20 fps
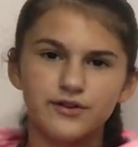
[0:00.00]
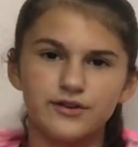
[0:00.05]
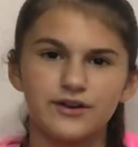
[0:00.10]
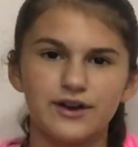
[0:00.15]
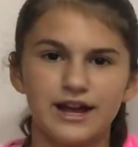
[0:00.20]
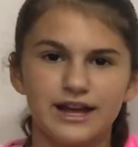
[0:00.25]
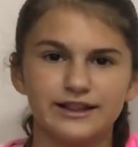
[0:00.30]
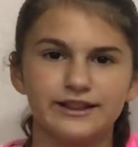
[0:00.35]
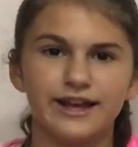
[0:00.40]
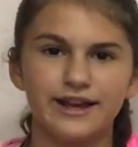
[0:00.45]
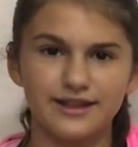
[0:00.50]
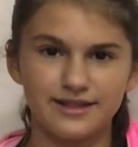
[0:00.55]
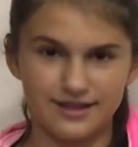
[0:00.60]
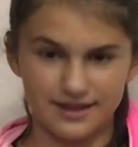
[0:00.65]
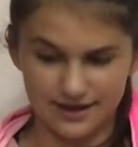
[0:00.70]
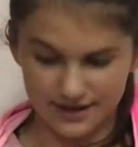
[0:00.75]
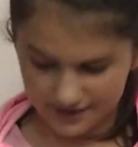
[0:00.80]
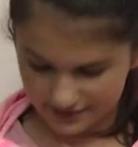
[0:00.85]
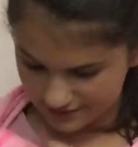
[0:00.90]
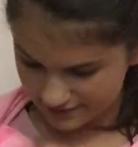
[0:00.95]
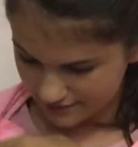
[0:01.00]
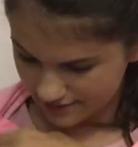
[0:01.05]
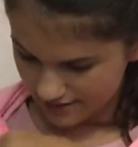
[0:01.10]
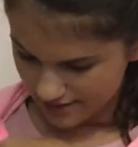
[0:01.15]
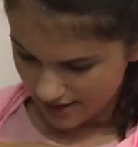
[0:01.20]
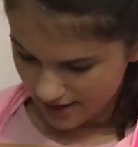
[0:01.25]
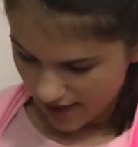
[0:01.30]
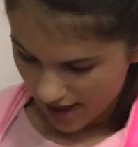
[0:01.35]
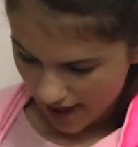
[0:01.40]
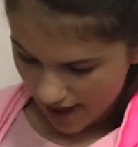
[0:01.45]
your head like this,
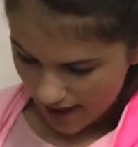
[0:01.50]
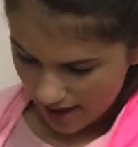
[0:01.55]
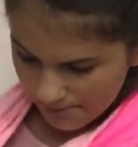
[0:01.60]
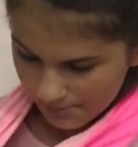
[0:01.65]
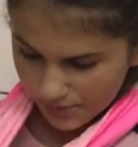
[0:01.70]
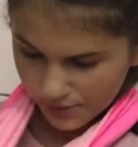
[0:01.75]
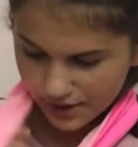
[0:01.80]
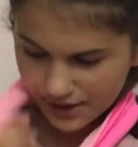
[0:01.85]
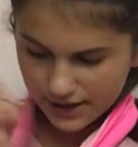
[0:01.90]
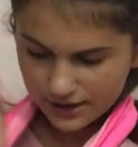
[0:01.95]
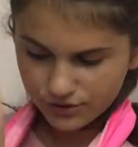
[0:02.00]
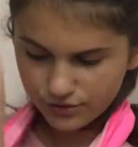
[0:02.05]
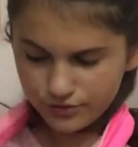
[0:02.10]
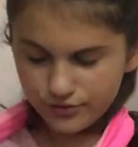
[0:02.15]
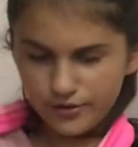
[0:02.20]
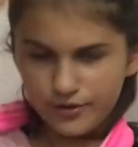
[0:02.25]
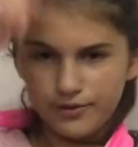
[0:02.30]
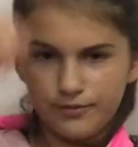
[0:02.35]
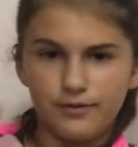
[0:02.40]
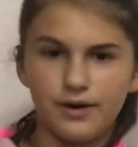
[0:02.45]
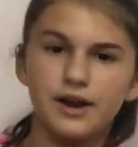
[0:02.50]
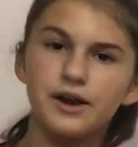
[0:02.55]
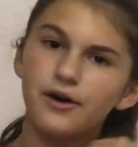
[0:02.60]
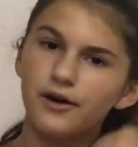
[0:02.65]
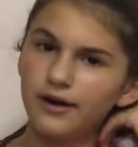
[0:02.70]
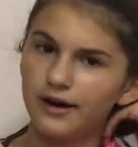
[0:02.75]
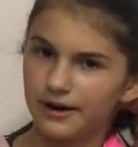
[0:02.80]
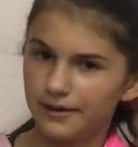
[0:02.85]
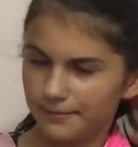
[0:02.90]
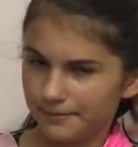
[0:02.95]
and put it through one
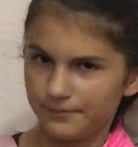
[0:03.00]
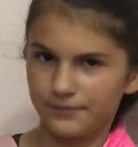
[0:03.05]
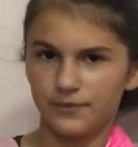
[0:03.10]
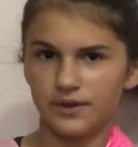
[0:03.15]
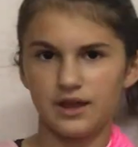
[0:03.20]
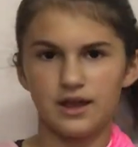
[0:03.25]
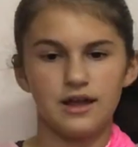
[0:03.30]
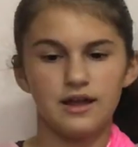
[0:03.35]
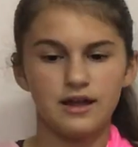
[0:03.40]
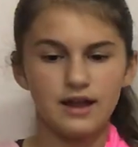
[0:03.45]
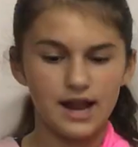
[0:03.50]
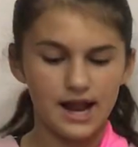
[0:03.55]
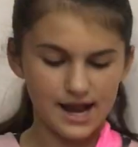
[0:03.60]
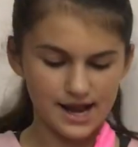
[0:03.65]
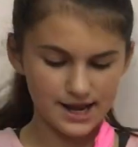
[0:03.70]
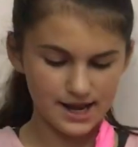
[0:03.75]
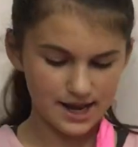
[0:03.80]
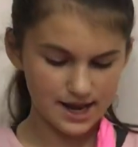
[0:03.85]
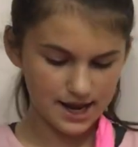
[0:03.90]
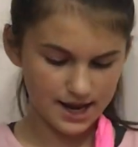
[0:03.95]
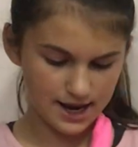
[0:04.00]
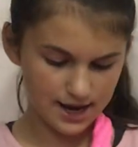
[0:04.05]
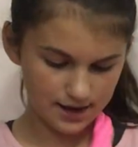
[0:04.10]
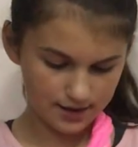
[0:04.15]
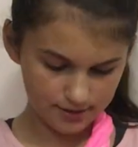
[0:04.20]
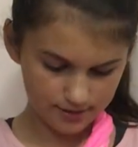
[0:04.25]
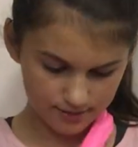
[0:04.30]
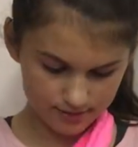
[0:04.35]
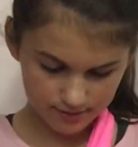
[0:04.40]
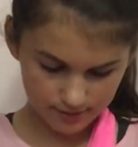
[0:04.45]
arm. And
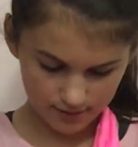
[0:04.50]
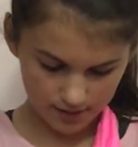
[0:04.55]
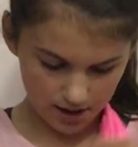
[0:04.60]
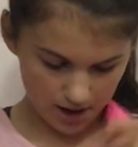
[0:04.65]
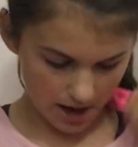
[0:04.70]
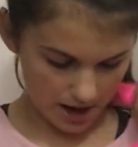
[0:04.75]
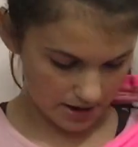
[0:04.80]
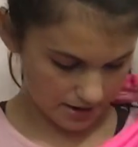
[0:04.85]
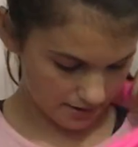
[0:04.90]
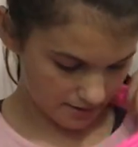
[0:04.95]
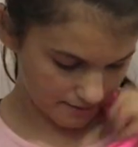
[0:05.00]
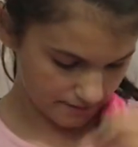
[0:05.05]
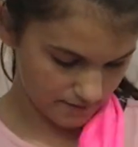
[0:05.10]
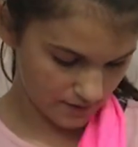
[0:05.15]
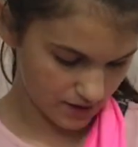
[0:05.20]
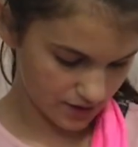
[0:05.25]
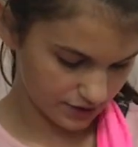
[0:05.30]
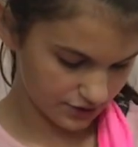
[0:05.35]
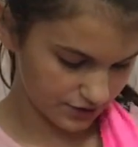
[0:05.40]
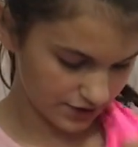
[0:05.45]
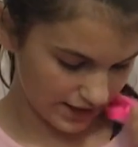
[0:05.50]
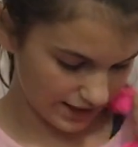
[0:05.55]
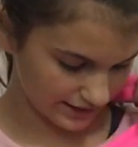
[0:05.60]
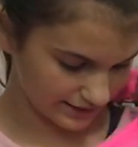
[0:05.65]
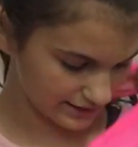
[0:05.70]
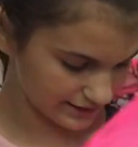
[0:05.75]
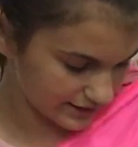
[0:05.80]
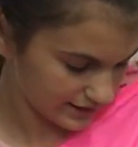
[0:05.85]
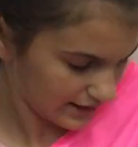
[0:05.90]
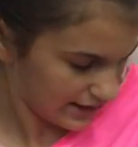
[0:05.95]
then kind of
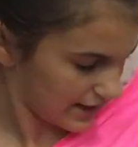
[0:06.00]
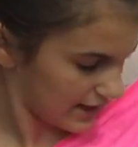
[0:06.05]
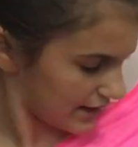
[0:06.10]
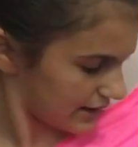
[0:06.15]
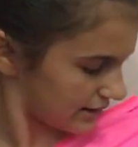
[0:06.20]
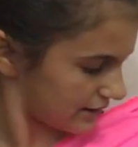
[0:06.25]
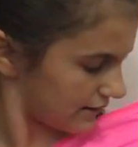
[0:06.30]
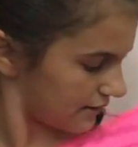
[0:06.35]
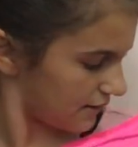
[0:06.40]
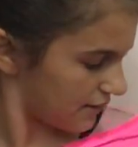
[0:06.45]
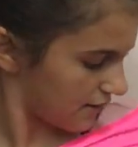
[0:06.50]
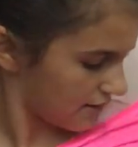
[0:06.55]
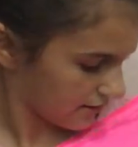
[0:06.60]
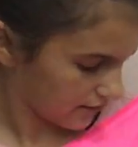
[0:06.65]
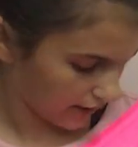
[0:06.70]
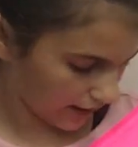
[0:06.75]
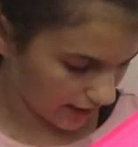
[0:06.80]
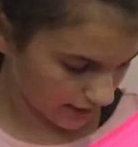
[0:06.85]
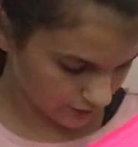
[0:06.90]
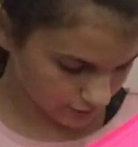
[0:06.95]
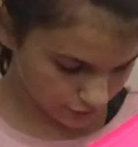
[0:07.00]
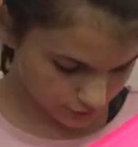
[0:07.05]
adjust it, kind of